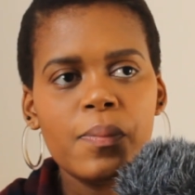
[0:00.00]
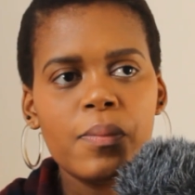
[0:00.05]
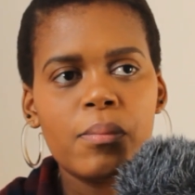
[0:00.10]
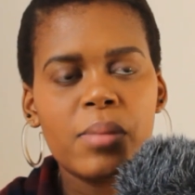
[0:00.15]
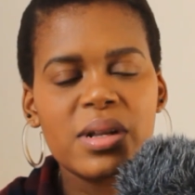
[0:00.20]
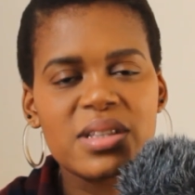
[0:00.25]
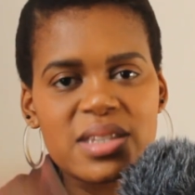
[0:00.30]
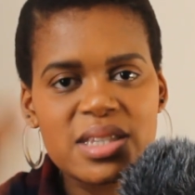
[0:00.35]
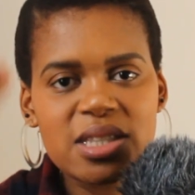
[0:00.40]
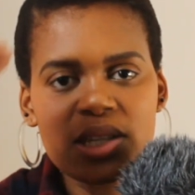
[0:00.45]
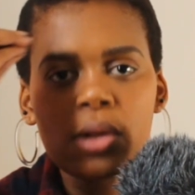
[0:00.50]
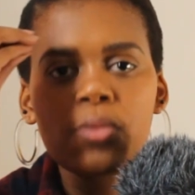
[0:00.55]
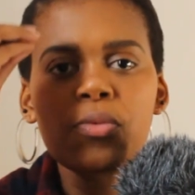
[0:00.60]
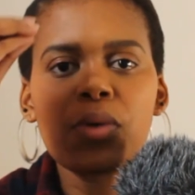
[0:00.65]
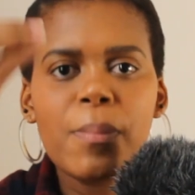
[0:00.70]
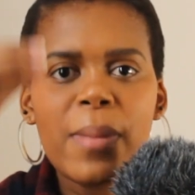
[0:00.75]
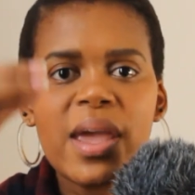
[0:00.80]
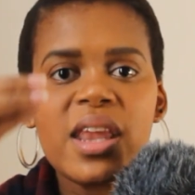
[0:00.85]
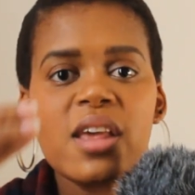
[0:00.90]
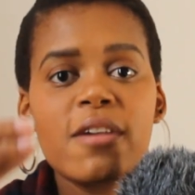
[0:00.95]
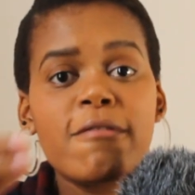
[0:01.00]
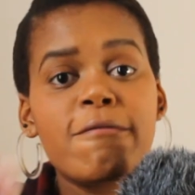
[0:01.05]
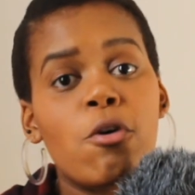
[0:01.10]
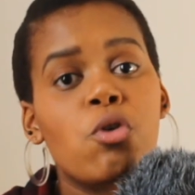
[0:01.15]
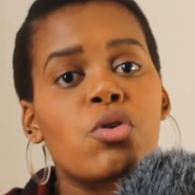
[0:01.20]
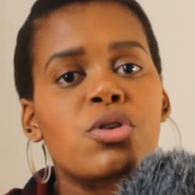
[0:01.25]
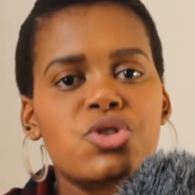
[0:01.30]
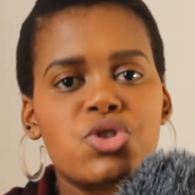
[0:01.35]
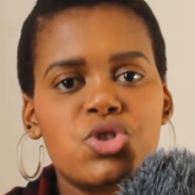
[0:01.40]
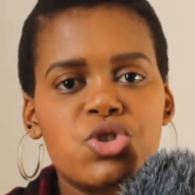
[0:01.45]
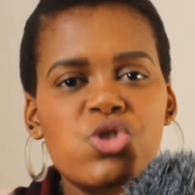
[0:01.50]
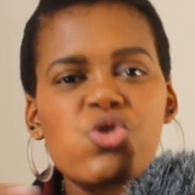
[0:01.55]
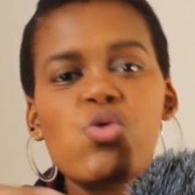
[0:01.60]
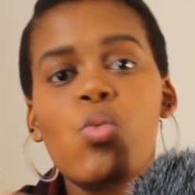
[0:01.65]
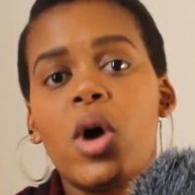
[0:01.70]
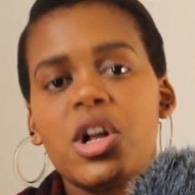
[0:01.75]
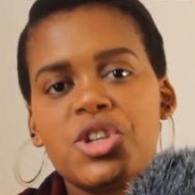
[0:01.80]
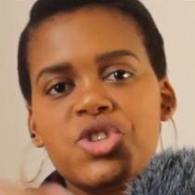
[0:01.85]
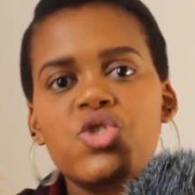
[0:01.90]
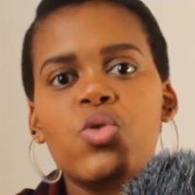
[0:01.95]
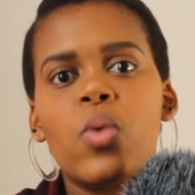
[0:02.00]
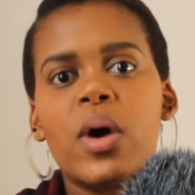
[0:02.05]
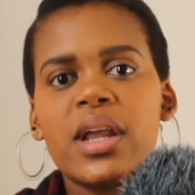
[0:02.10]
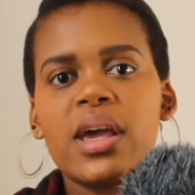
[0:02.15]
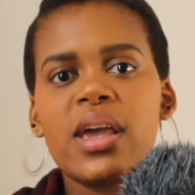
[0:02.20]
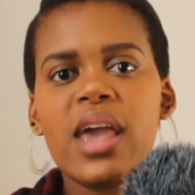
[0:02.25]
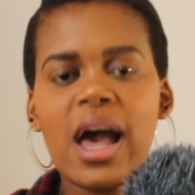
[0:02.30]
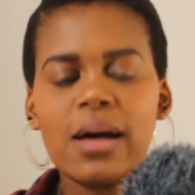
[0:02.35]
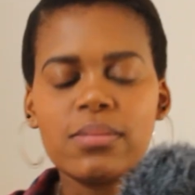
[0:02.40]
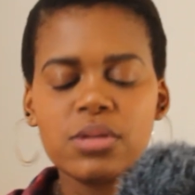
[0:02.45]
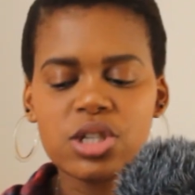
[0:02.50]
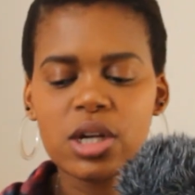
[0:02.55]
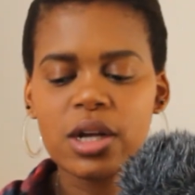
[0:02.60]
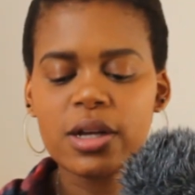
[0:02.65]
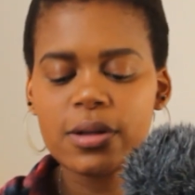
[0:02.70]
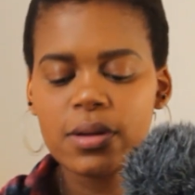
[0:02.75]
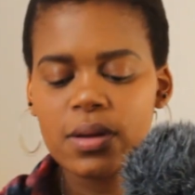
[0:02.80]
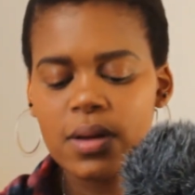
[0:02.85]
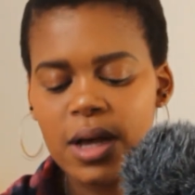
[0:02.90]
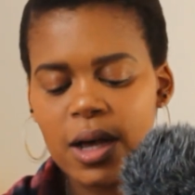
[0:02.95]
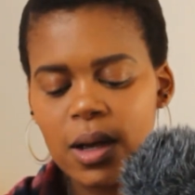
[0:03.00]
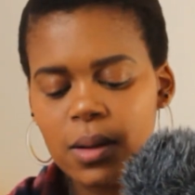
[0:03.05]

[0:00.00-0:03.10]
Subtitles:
but still remaining focused to what you want to capture.